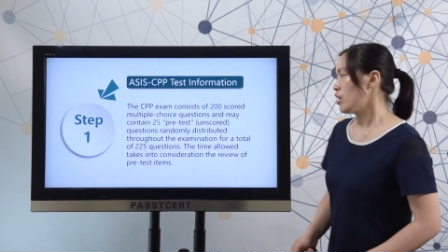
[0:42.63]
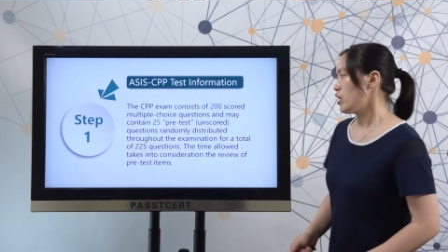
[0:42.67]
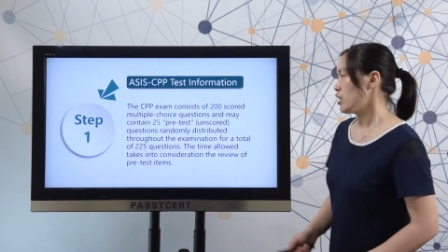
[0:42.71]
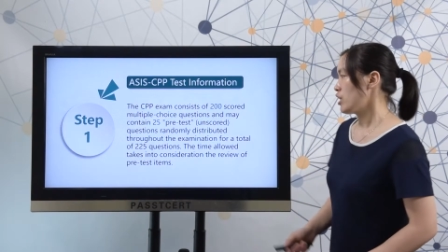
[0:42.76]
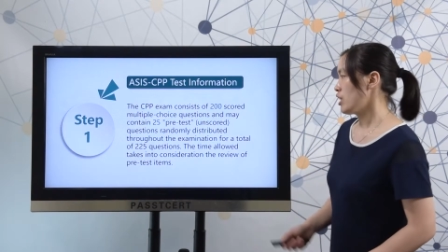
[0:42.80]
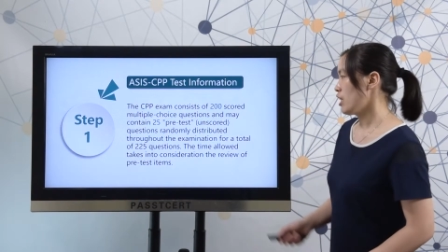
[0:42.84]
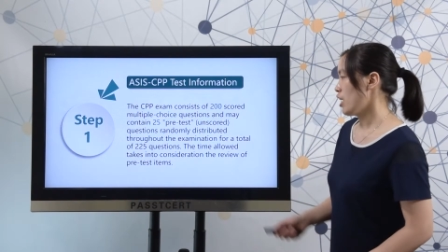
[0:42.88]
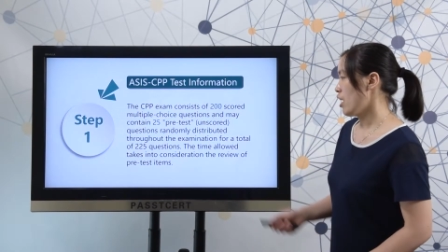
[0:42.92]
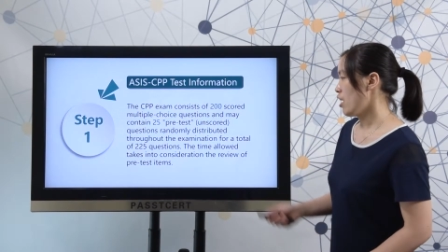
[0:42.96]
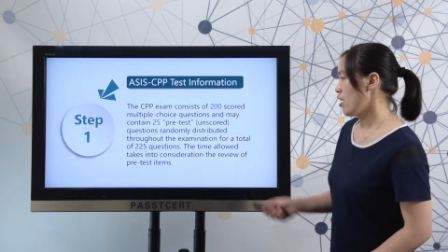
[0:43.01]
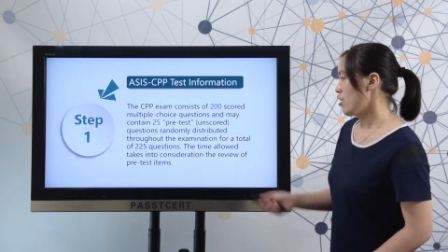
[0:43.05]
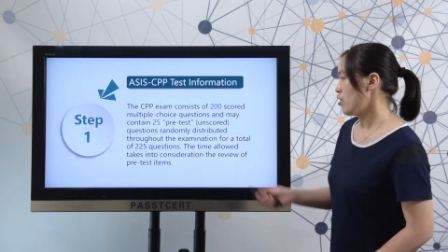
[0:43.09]

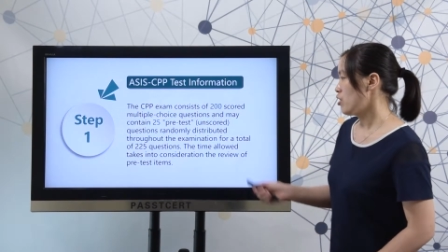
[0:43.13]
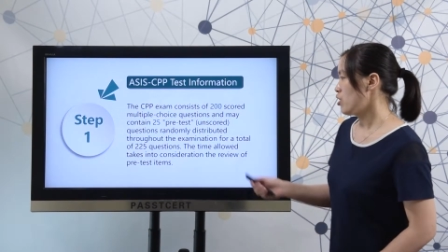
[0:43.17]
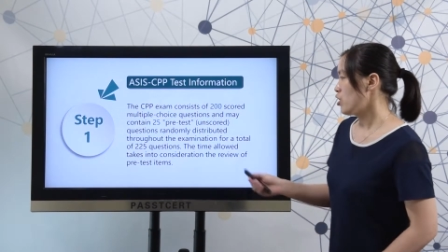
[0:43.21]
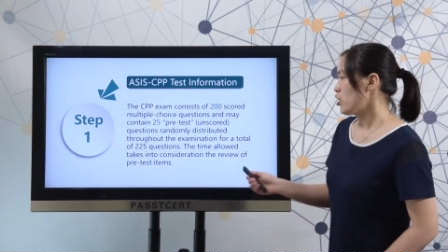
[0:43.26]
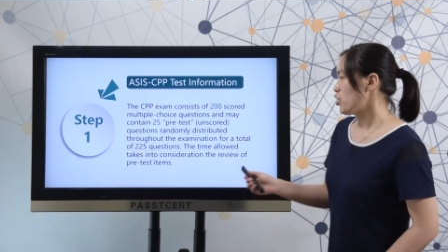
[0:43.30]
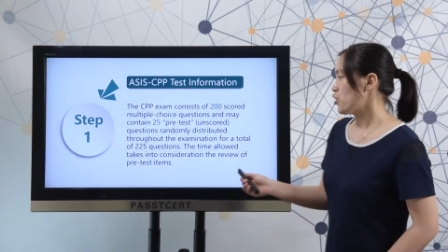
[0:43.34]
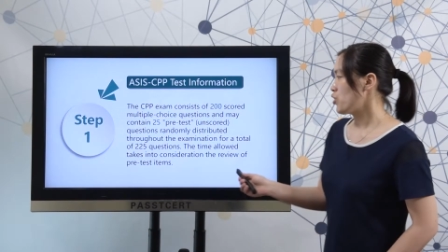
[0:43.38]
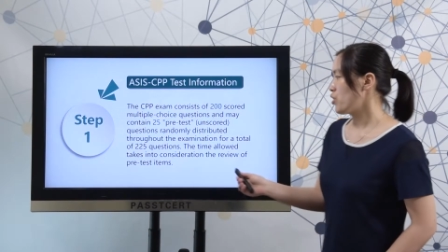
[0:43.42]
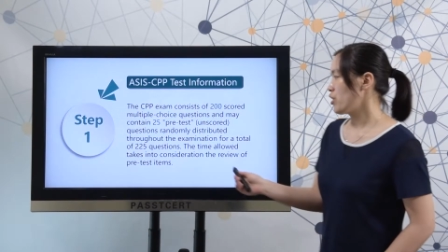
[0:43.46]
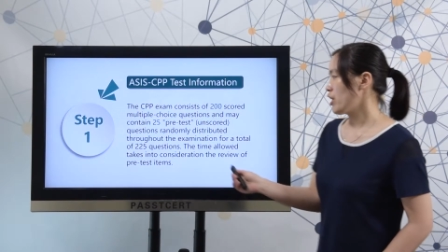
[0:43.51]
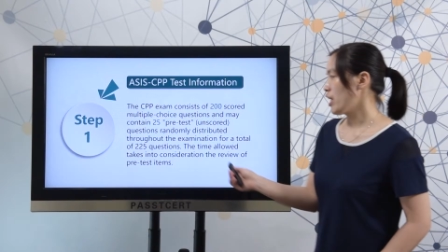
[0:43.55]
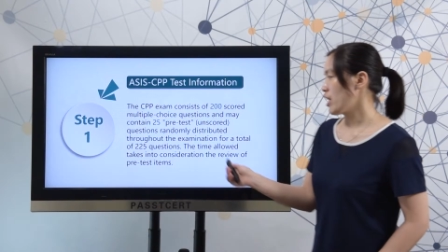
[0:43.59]
Here,
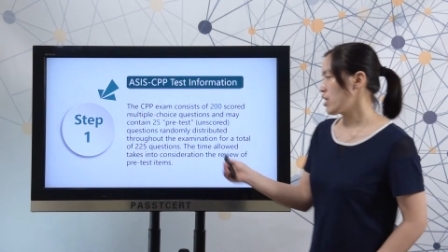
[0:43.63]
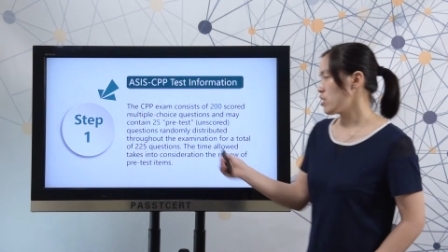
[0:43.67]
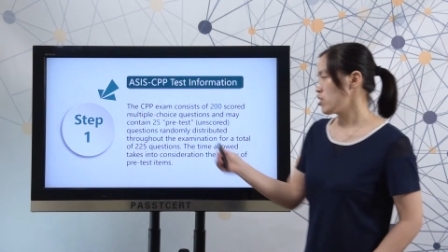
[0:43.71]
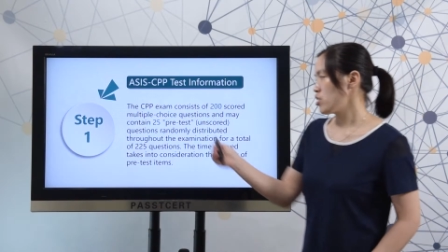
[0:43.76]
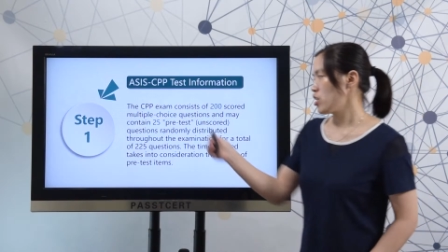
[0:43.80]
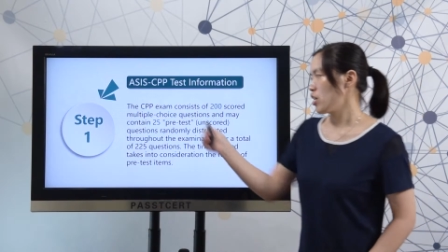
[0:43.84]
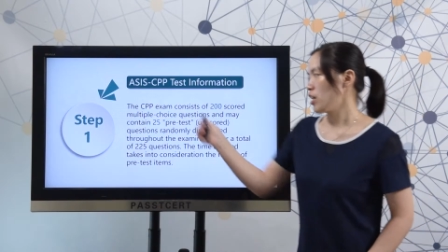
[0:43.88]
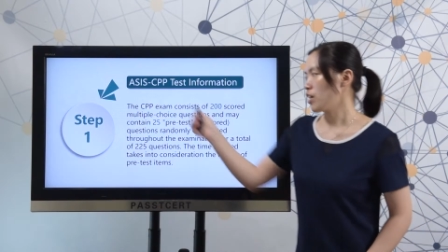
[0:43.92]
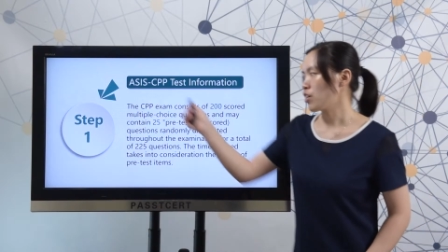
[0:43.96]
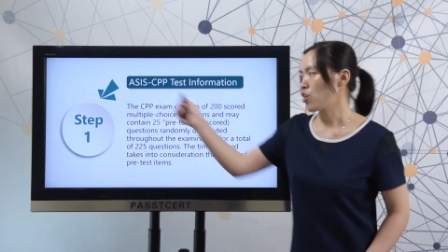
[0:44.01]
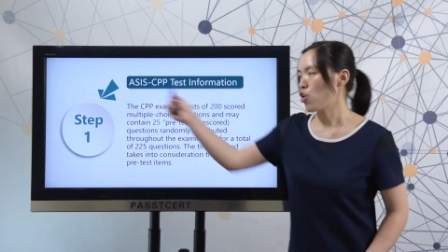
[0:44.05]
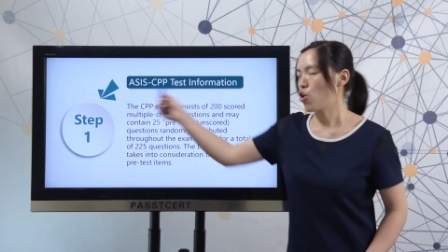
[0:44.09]
you can
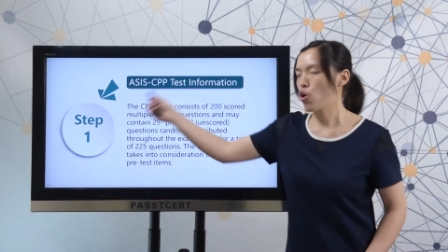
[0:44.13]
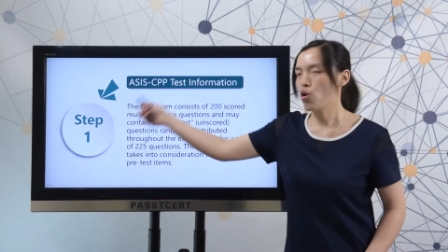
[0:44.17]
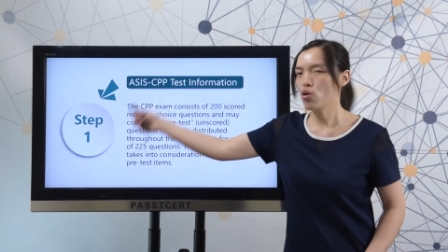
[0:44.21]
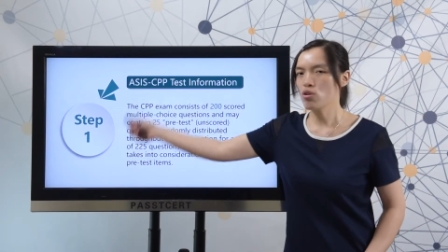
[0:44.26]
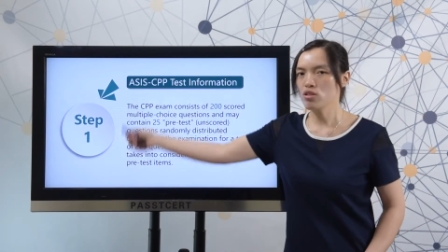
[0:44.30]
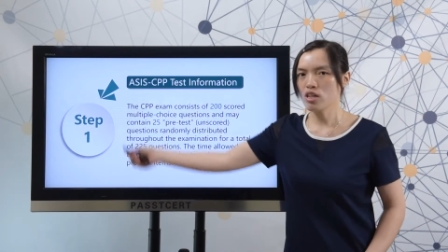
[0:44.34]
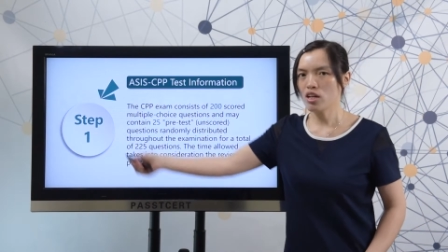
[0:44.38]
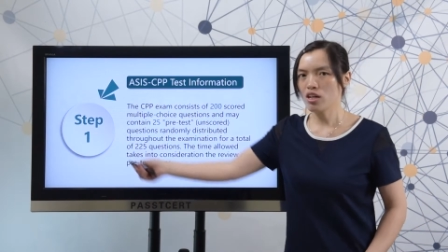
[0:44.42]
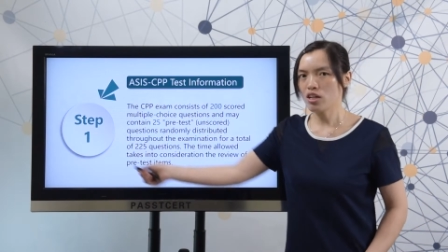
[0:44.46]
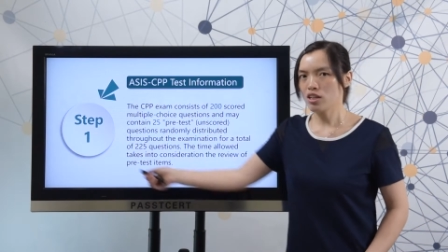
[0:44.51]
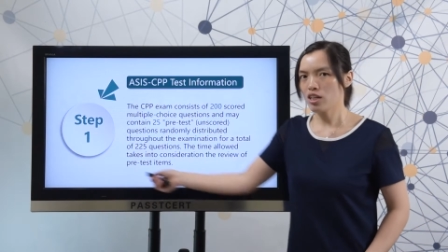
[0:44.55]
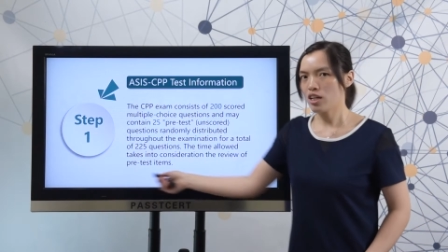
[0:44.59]
check
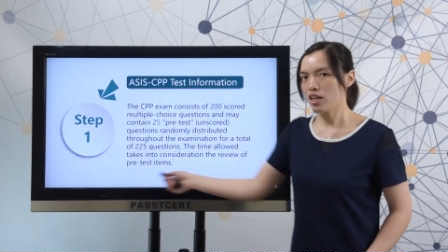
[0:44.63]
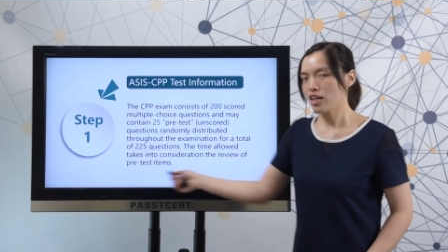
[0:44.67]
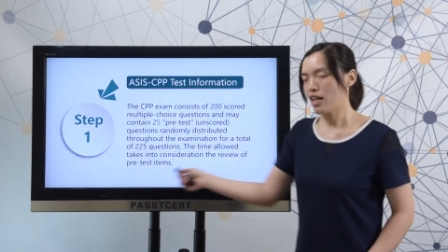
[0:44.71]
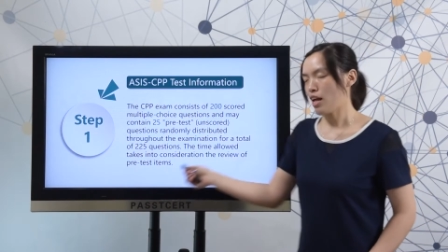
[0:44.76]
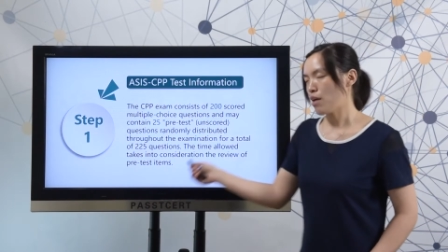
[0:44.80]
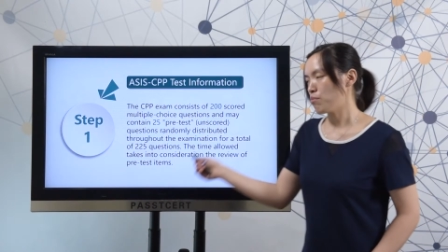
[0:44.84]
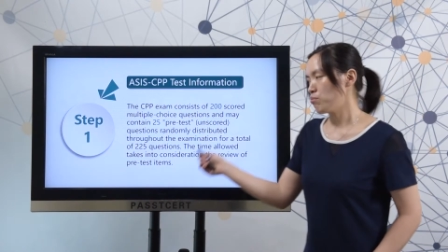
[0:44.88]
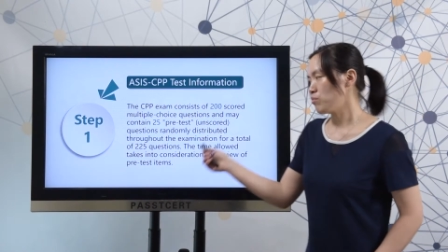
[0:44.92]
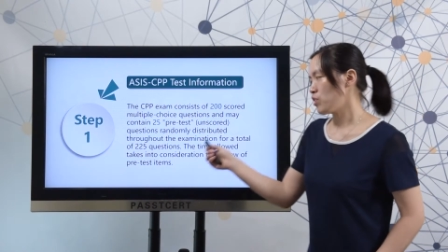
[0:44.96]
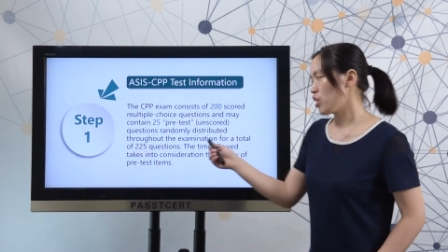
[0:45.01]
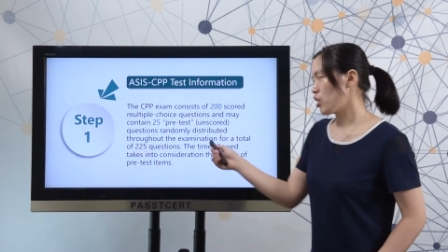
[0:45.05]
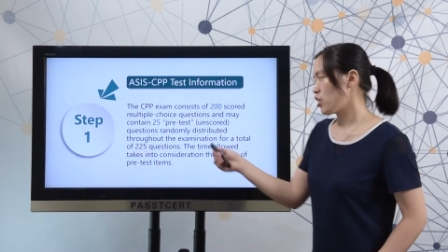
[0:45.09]
all the
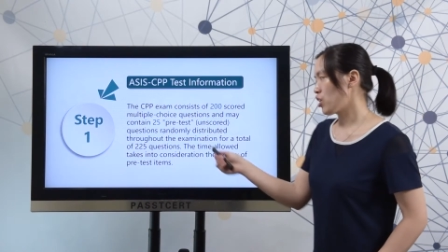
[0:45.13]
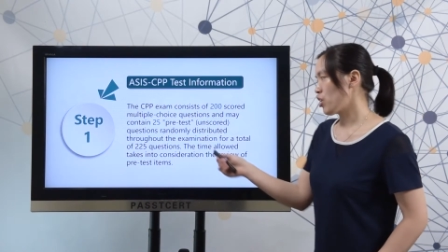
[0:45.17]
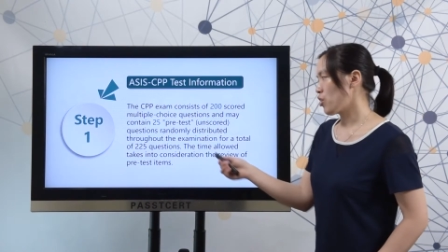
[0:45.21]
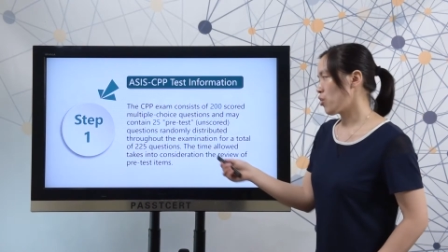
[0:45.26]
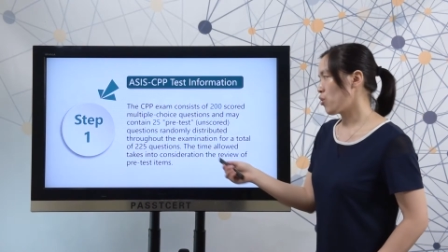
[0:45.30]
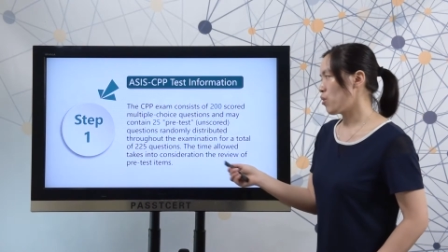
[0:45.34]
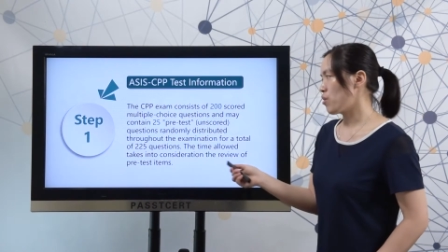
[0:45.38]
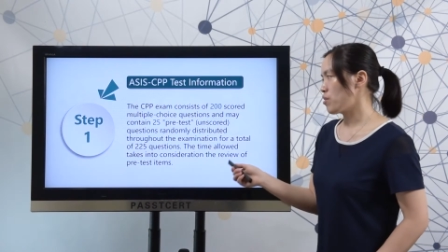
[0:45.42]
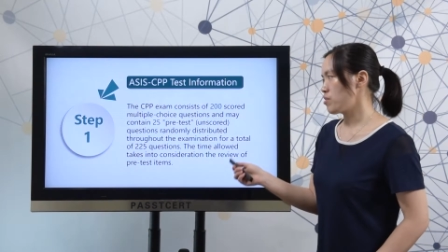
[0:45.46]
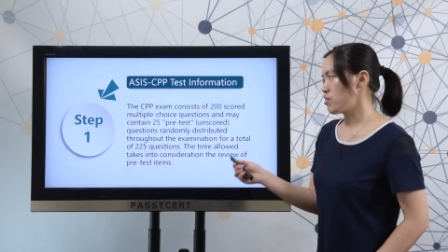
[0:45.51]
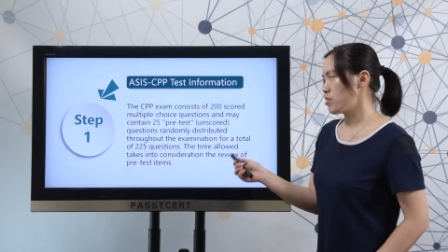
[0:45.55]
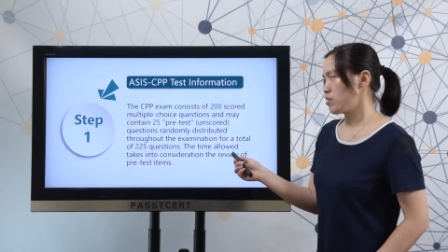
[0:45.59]
exam
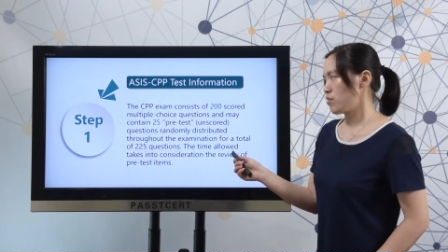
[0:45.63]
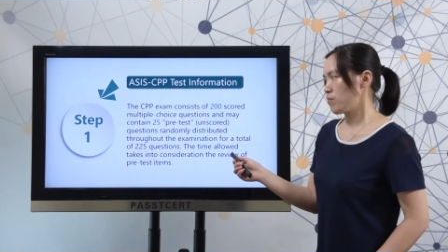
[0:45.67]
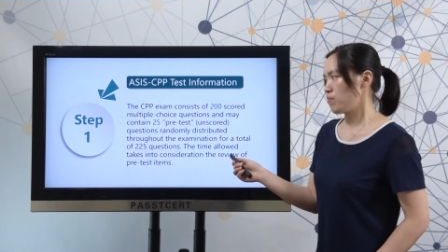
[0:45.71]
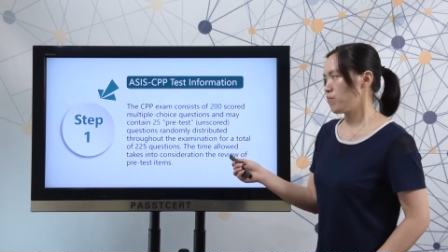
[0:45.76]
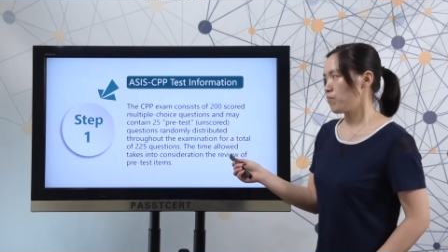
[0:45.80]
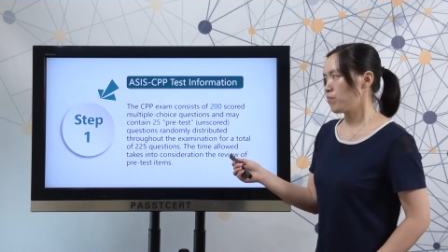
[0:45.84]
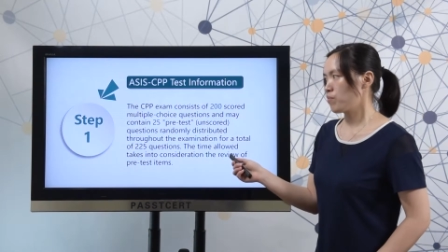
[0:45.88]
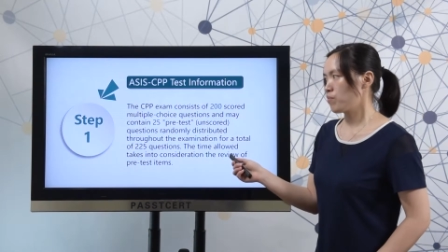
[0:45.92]
details.